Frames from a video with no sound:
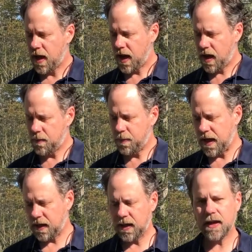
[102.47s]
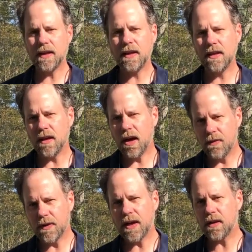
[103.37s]
and baking it in the
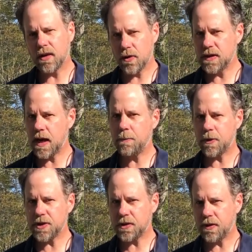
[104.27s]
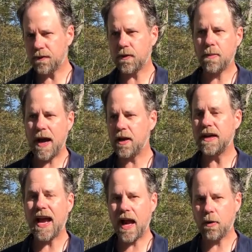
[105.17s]
oven at low temperature for about
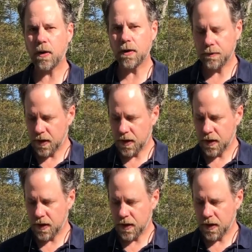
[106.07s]
an hour,